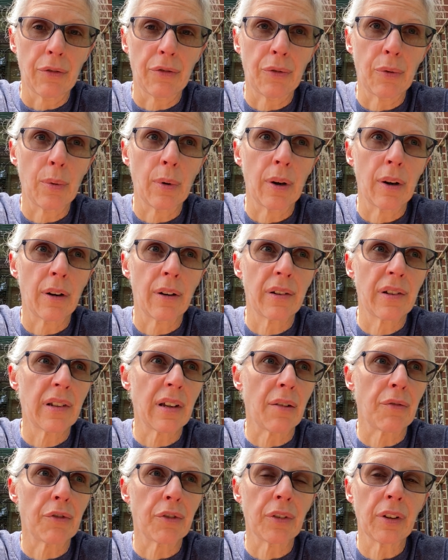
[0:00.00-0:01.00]
for
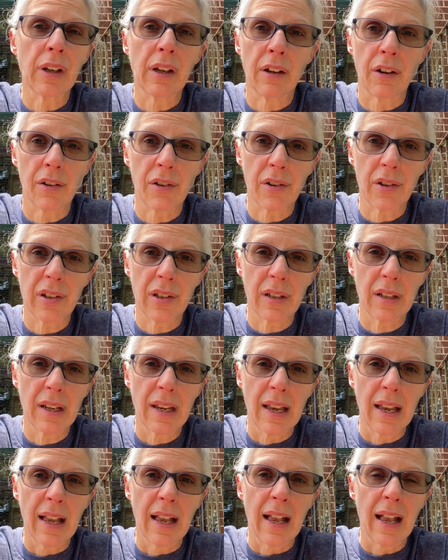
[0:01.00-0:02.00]
several years,
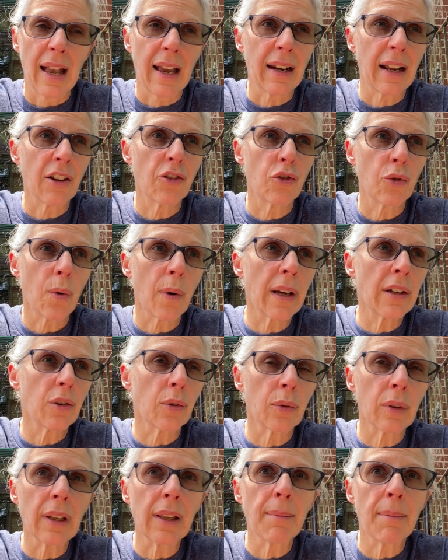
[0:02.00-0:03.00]
and I joined
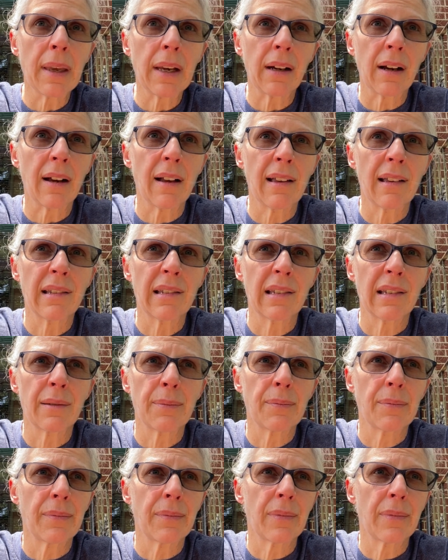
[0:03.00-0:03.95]
only because